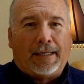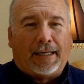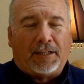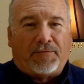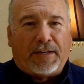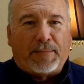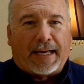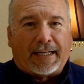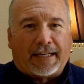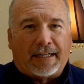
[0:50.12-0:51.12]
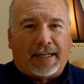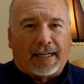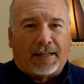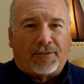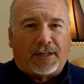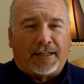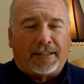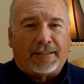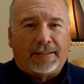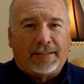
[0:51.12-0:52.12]
And the feedback I got, I thought
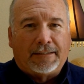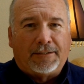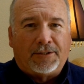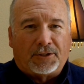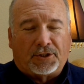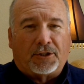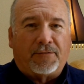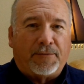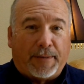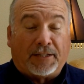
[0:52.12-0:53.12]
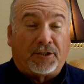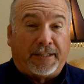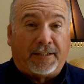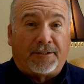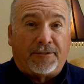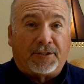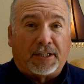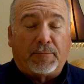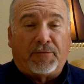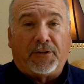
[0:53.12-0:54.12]
it deserved mentioning to
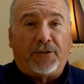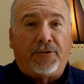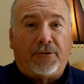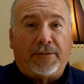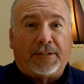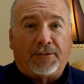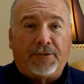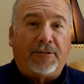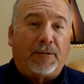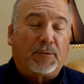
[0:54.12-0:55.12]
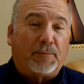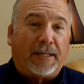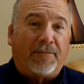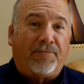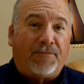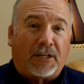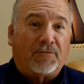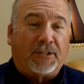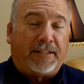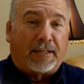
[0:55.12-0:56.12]
some of you who in the tune-ups may have not
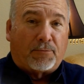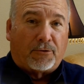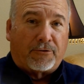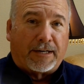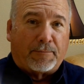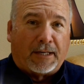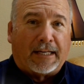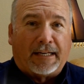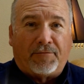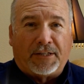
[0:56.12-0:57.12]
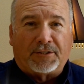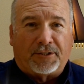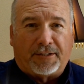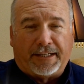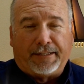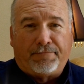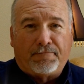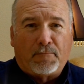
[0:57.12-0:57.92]
have seen that program live yesterday.